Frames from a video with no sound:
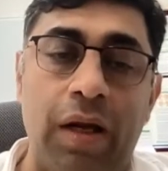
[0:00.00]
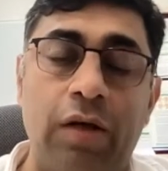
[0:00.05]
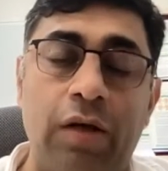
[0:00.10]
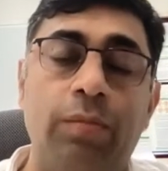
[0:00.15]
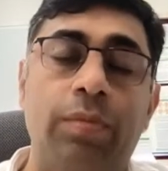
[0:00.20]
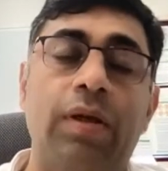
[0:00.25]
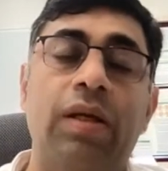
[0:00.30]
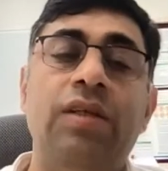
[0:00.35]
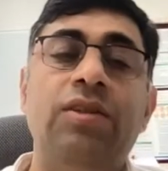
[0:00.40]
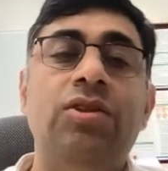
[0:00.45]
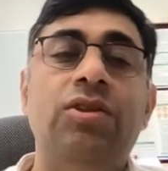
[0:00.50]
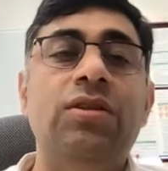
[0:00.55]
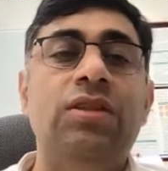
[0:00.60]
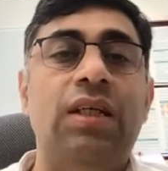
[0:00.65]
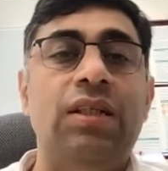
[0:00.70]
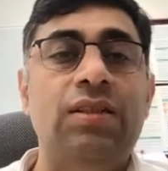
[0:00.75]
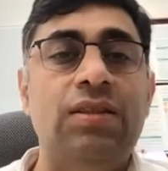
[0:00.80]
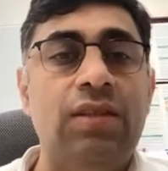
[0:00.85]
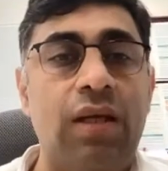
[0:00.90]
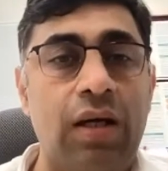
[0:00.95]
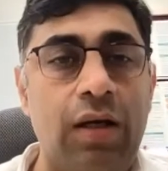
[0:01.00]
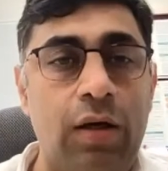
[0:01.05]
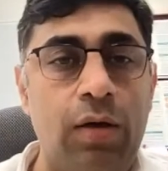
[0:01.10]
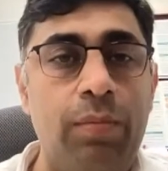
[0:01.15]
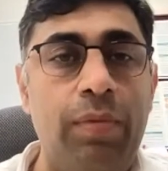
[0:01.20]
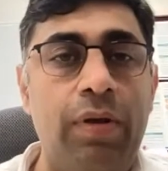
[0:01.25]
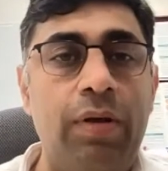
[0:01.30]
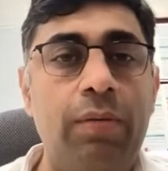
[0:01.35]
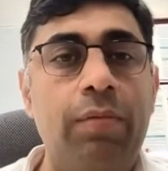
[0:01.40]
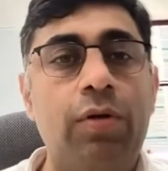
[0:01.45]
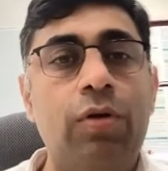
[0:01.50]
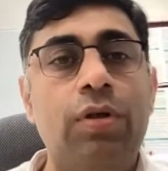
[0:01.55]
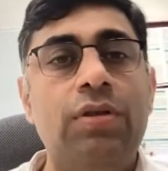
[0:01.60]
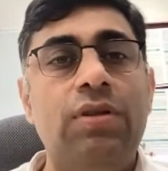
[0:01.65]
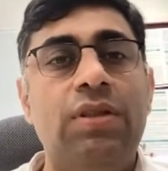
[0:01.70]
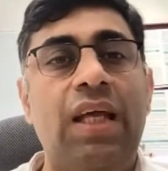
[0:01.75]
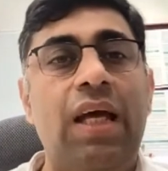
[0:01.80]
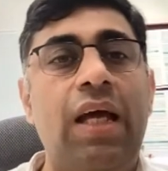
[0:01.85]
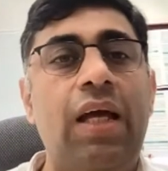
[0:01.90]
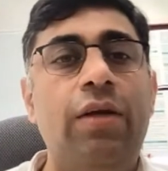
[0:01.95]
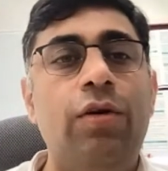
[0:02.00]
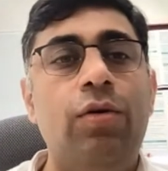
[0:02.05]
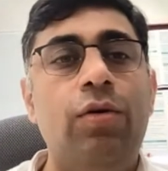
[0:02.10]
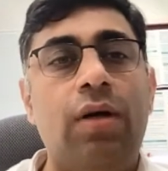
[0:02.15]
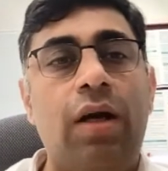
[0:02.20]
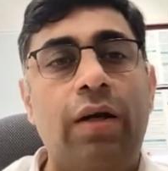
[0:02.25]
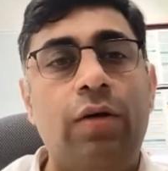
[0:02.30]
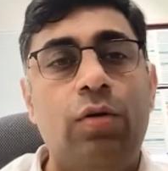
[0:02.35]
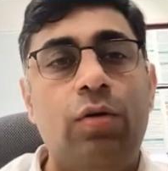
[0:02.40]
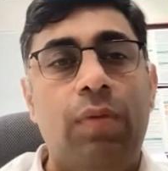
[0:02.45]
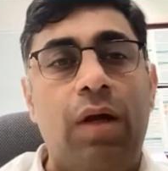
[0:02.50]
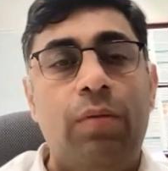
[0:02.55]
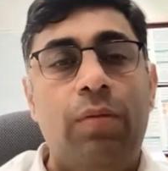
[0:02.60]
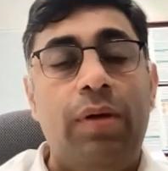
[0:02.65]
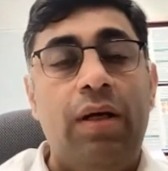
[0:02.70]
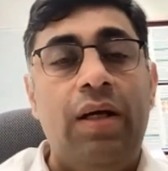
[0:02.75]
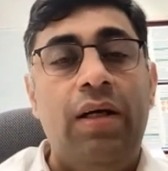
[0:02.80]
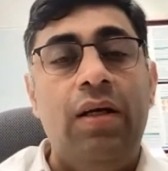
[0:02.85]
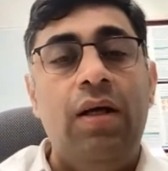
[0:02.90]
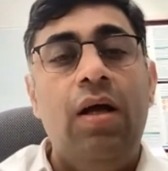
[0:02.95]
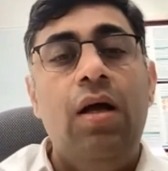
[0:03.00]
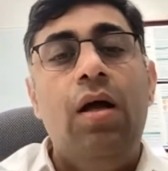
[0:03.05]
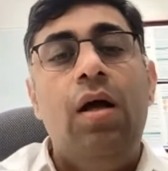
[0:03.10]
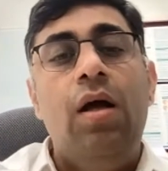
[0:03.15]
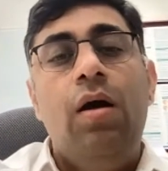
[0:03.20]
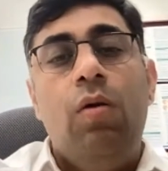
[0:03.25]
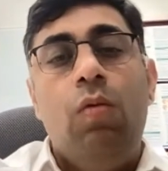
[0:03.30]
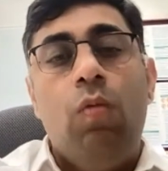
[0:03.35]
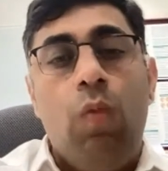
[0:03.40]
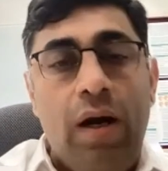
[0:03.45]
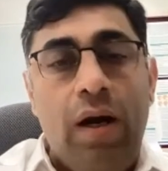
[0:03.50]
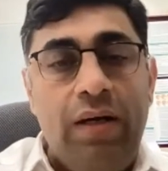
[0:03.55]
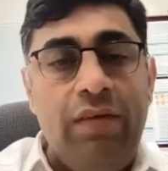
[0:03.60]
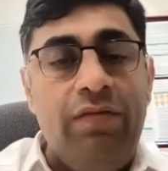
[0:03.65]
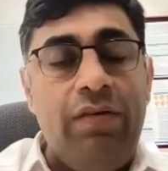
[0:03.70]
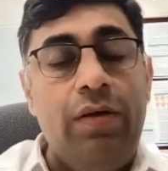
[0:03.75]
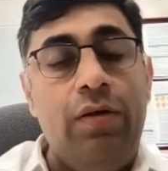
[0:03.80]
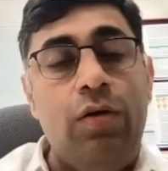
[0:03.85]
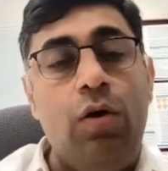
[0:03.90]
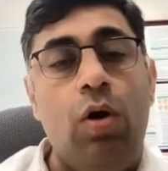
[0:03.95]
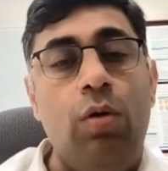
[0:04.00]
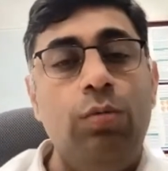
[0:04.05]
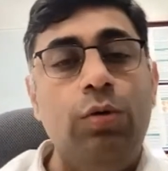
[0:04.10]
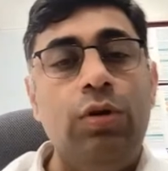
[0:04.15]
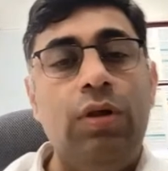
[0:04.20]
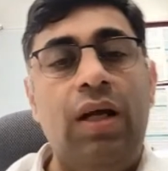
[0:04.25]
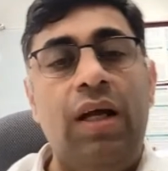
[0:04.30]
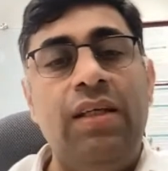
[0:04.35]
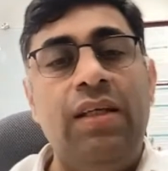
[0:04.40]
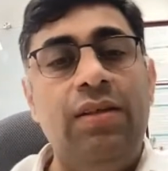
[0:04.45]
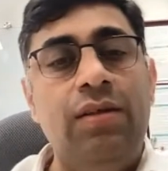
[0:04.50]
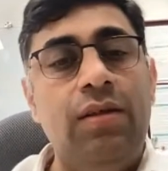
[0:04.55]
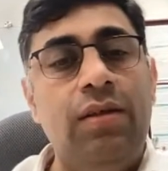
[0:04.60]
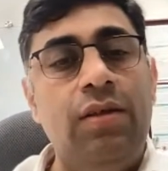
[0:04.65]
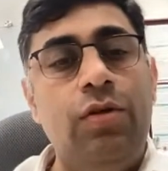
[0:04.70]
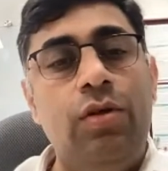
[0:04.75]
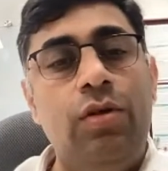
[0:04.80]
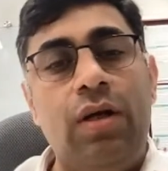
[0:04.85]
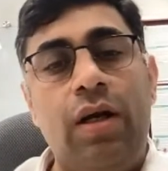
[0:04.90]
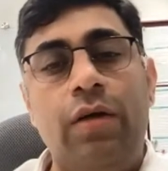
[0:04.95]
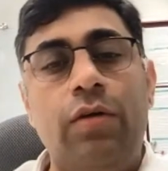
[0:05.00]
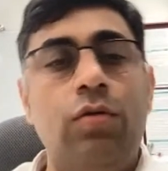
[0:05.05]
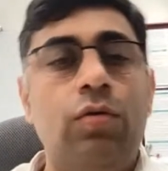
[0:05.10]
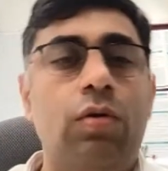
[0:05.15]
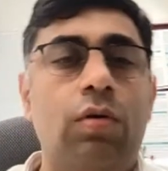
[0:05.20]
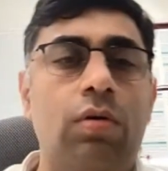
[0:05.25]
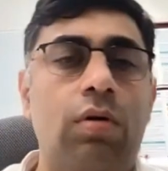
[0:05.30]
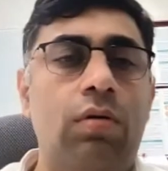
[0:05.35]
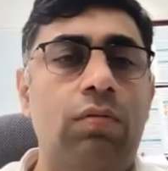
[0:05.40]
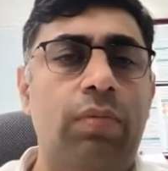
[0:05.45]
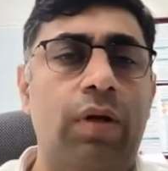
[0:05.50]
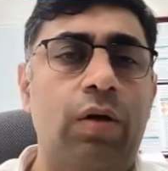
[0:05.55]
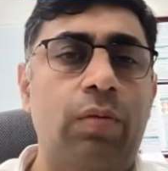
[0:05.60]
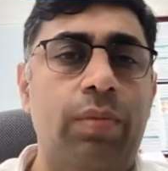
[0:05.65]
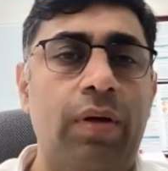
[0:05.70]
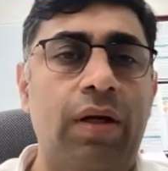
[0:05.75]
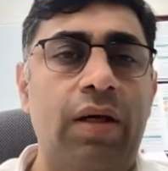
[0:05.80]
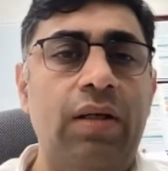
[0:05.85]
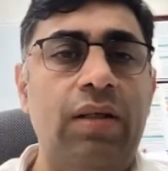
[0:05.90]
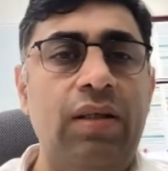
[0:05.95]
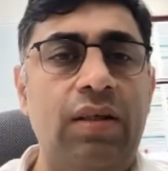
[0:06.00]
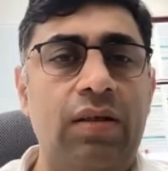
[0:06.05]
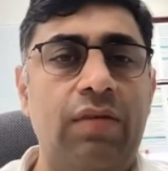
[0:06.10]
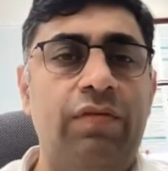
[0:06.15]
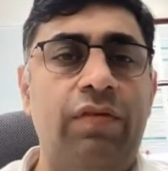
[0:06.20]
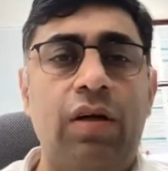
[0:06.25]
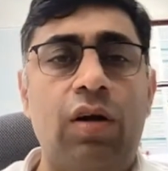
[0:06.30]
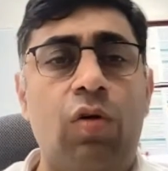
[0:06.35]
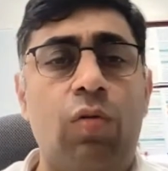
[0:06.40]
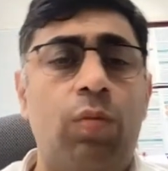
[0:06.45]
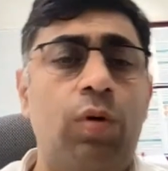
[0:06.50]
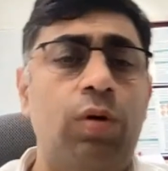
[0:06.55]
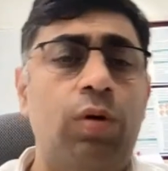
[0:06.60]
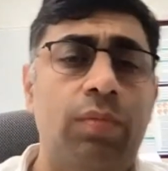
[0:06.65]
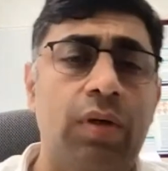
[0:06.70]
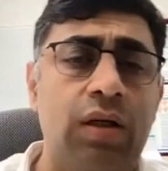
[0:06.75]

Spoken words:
manipulation changes a little bit, because there you're trying to manipulate one different hormone, and here you're trying to manipulate the different hormone.